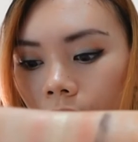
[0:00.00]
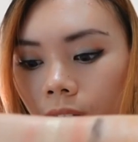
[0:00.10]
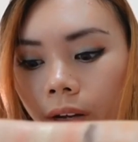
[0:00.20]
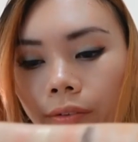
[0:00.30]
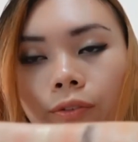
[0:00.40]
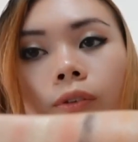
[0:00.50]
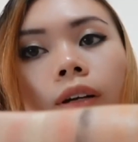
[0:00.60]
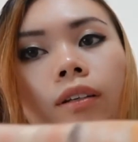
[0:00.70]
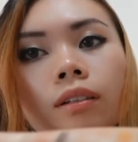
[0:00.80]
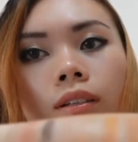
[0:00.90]
I feel like
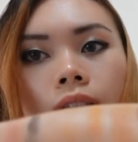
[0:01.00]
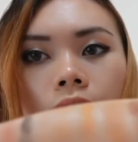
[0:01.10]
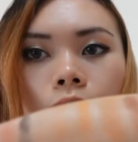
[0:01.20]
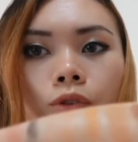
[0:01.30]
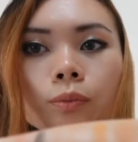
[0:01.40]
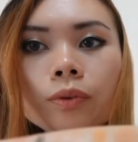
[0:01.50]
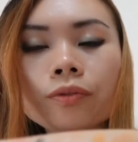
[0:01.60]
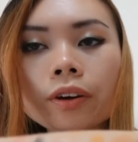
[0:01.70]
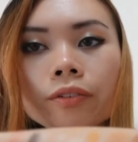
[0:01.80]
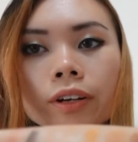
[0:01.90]
this is going to be
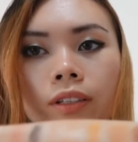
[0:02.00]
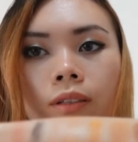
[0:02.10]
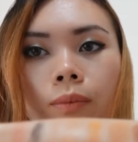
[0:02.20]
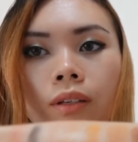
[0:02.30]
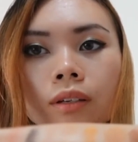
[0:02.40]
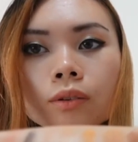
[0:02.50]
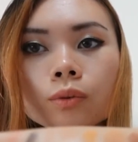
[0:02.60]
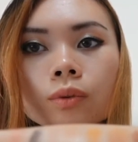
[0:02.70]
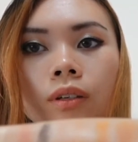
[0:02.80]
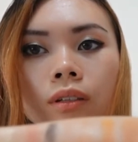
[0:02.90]
very similar to
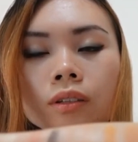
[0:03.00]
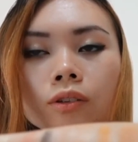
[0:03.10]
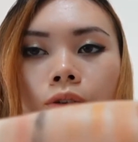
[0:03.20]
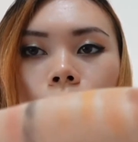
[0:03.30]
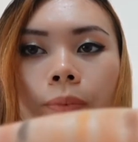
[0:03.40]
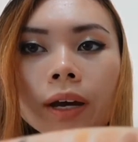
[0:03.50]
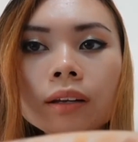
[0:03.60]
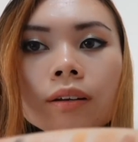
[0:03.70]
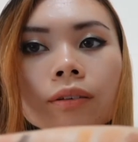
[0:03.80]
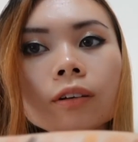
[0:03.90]
this new
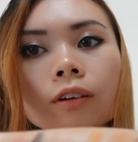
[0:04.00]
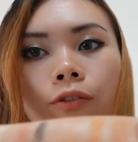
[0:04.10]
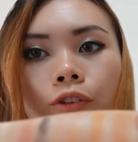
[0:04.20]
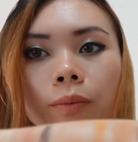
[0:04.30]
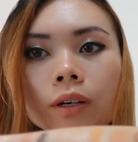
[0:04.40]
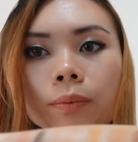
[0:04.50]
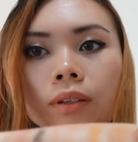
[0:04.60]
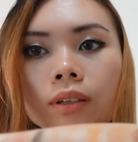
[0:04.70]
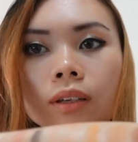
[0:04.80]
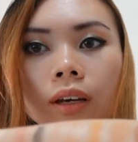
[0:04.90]
palette from Urban
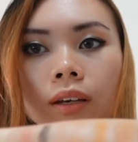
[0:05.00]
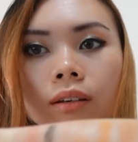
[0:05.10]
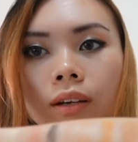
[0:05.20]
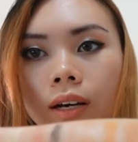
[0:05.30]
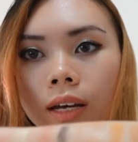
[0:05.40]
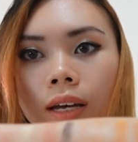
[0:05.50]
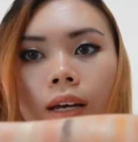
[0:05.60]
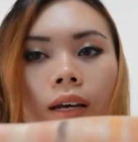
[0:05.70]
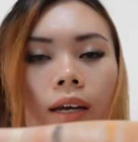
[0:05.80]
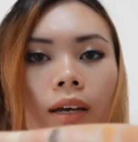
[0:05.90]
Decay.
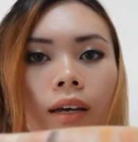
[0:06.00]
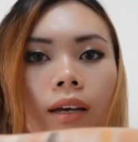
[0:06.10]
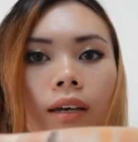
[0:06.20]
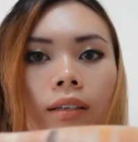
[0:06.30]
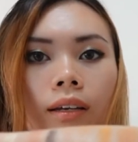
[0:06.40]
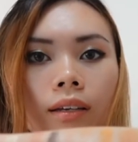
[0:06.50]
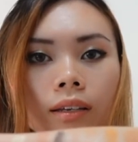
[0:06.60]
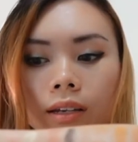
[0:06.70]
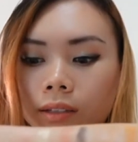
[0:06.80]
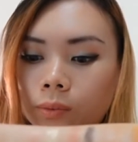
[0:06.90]
And then
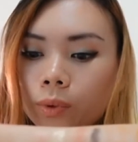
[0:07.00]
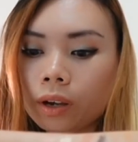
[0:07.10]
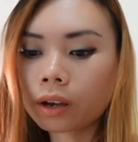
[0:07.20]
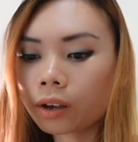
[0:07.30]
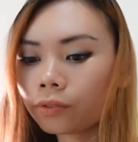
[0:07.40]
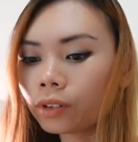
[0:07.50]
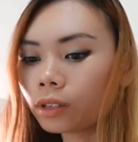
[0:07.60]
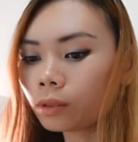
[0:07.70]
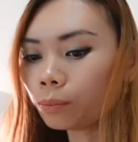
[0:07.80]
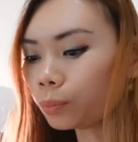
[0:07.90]
next we have this
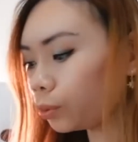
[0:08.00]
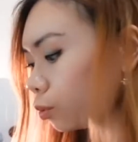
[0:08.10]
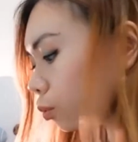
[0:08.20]
blue